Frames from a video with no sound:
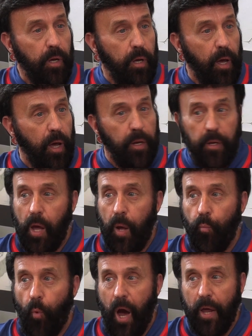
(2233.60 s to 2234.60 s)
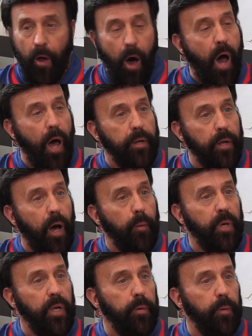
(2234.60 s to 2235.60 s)
And why not? I
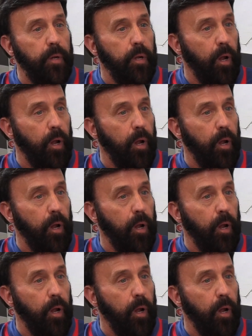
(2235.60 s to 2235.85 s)
mean,